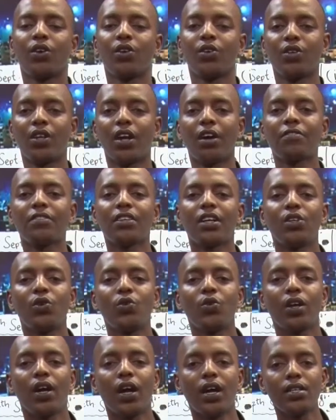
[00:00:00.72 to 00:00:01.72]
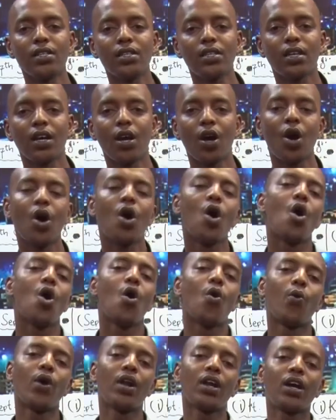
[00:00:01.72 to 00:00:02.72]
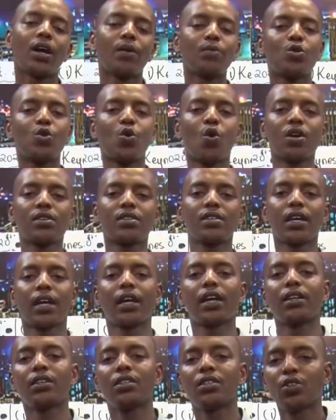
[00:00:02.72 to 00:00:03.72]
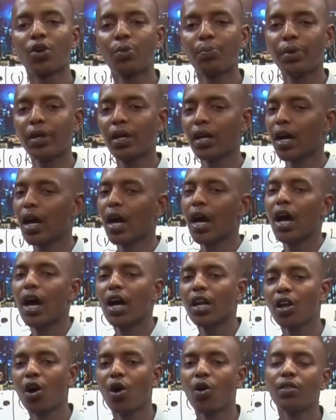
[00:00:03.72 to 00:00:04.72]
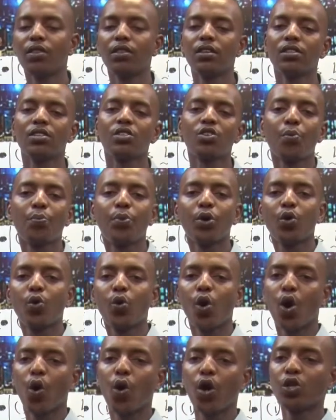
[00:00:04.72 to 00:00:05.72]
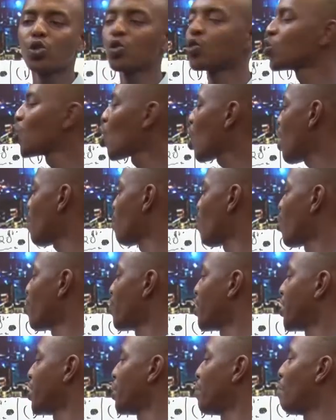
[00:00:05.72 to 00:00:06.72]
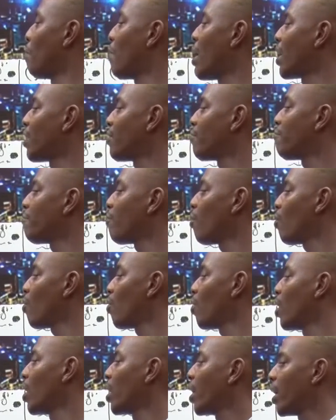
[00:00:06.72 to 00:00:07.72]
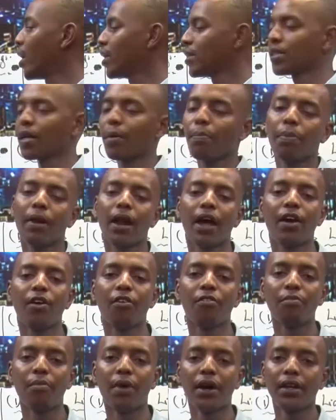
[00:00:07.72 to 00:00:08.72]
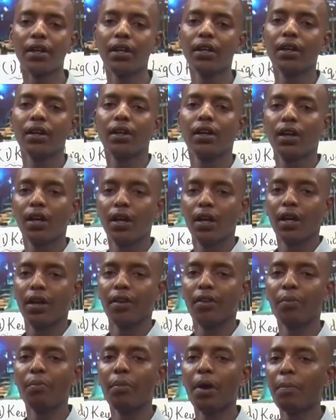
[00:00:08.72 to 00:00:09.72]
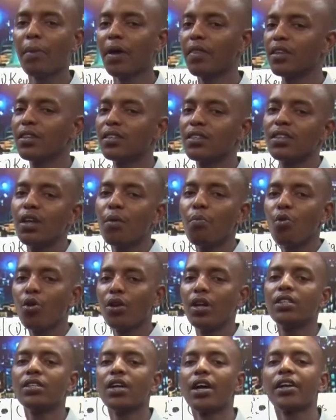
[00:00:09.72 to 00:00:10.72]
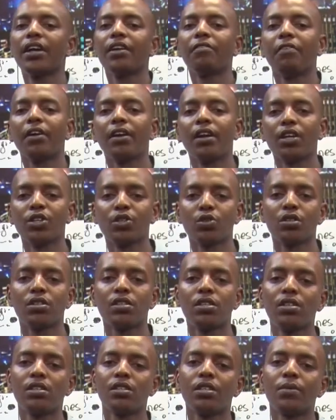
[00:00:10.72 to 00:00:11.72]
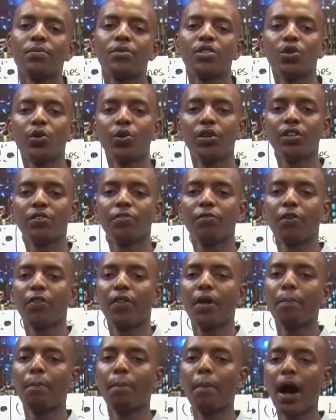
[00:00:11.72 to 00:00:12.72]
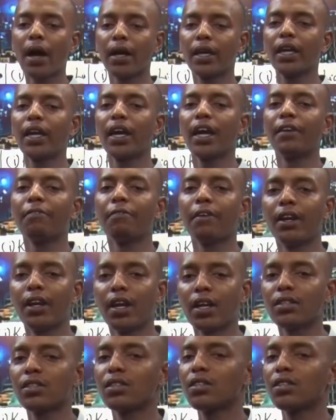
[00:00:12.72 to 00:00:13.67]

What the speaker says: Good afternoon, guys. Welcome to our second topic. Now, in this topic, we are going to talk about the demand for and supply of money. Remember, this is the monetary and financial systems unit for the banking and finance